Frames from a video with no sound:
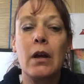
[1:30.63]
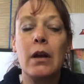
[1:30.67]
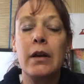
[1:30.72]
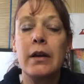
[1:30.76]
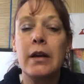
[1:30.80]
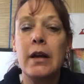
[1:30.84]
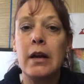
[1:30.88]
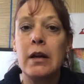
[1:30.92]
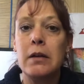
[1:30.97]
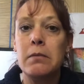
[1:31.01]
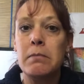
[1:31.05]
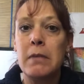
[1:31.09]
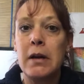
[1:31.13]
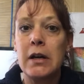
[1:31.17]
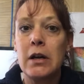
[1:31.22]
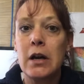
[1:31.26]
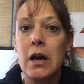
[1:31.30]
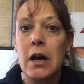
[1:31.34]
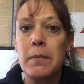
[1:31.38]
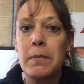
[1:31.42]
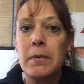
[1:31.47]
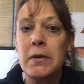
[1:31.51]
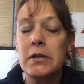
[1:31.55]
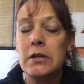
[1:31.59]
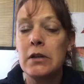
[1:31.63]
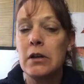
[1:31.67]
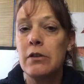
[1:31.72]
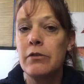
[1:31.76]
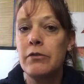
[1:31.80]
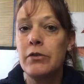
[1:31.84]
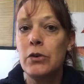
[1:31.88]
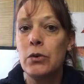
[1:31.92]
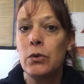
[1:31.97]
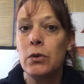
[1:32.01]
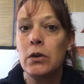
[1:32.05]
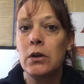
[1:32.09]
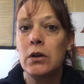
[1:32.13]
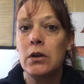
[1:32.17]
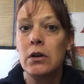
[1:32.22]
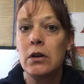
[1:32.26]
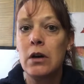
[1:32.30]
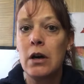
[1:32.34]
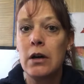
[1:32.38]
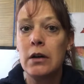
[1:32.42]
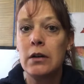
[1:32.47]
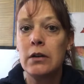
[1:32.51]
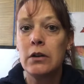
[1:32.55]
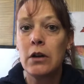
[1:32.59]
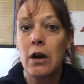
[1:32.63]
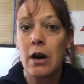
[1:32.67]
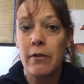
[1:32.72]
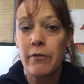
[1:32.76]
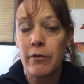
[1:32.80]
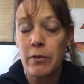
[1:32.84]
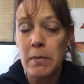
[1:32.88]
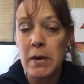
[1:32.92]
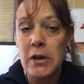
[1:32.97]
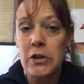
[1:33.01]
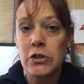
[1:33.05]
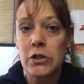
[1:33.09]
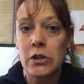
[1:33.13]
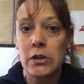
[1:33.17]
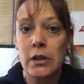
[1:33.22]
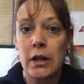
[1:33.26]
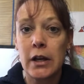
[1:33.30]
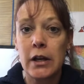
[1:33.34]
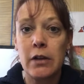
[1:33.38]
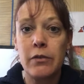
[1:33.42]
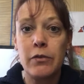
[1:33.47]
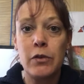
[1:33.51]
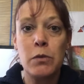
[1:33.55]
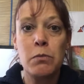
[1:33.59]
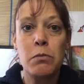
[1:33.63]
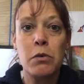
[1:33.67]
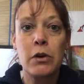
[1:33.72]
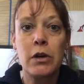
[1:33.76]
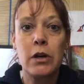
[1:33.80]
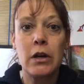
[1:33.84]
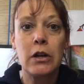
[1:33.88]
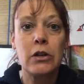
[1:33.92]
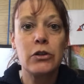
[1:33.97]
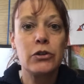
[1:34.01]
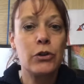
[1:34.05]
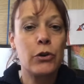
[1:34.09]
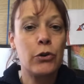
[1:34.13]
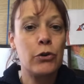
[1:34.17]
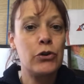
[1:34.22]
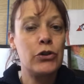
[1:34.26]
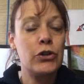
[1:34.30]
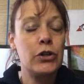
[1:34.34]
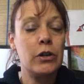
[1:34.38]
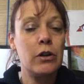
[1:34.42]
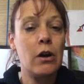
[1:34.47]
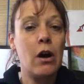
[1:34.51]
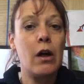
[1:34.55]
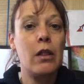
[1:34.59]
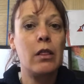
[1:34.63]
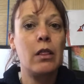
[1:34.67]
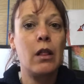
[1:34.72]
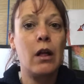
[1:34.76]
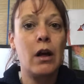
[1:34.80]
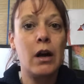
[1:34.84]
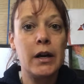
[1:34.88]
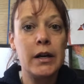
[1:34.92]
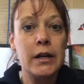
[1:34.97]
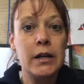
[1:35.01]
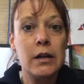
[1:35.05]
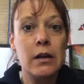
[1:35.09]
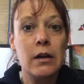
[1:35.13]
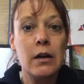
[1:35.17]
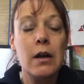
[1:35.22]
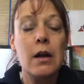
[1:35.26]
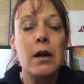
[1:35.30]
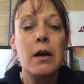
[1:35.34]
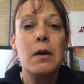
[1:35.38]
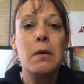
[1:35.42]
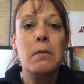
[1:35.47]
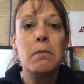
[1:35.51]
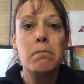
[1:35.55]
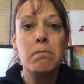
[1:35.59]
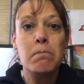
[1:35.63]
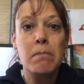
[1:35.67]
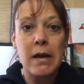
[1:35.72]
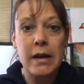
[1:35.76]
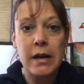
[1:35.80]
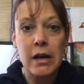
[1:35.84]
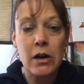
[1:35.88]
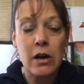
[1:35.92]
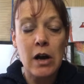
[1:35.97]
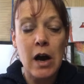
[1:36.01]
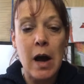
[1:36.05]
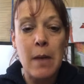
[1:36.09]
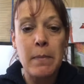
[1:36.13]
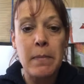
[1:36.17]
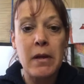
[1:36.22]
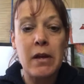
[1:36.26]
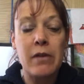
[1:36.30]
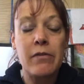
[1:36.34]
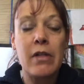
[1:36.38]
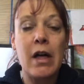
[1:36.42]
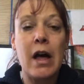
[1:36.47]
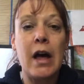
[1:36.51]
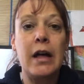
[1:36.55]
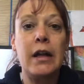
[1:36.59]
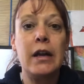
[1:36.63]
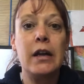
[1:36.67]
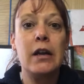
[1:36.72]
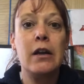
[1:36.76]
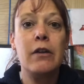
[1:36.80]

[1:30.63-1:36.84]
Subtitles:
Again, make copies of your confirmation. Like if you book an excursion online, make a copy of that.